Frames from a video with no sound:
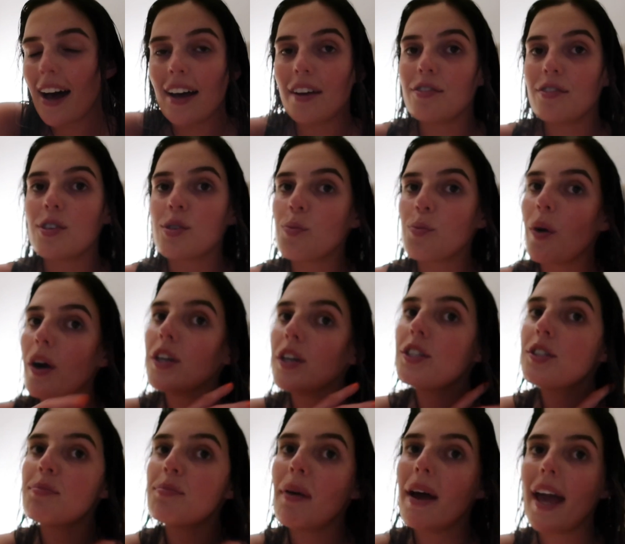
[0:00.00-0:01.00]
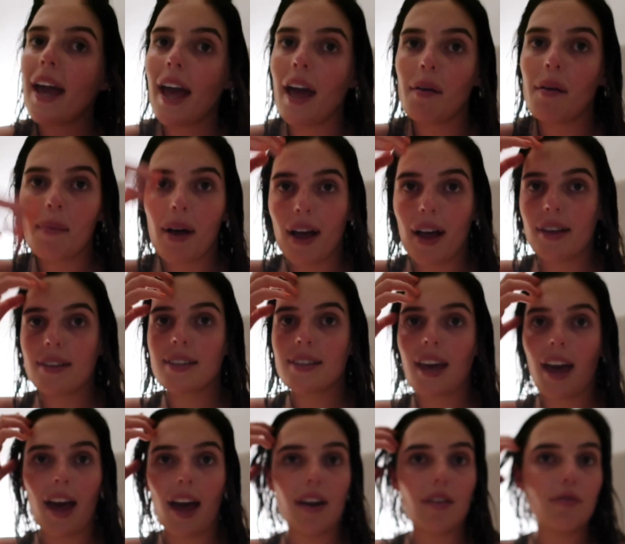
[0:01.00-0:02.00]
I've just washed my hair mask
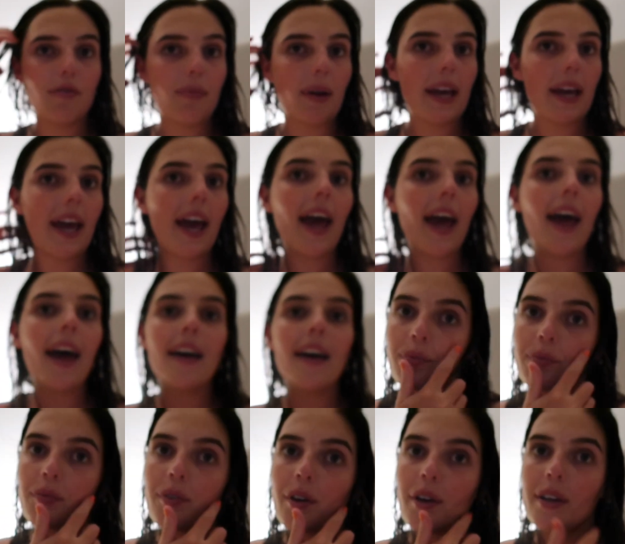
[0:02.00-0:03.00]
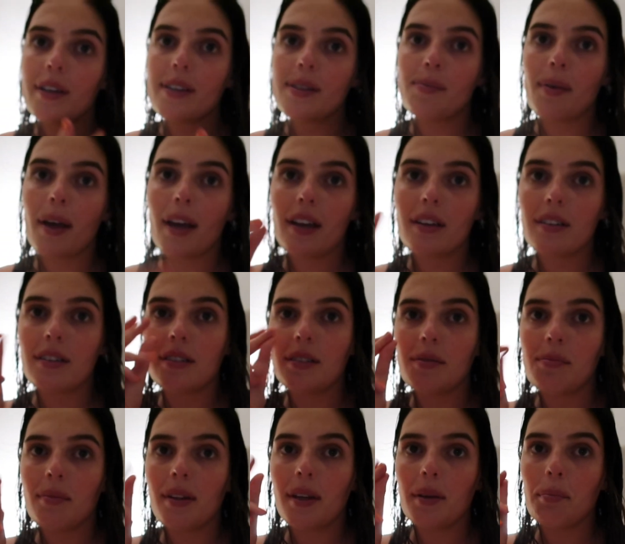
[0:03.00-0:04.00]
out of my hair. Focus back on
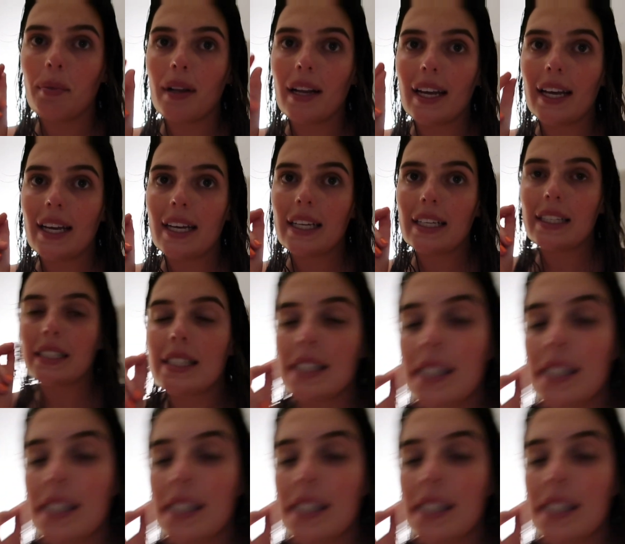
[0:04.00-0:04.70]
me, please.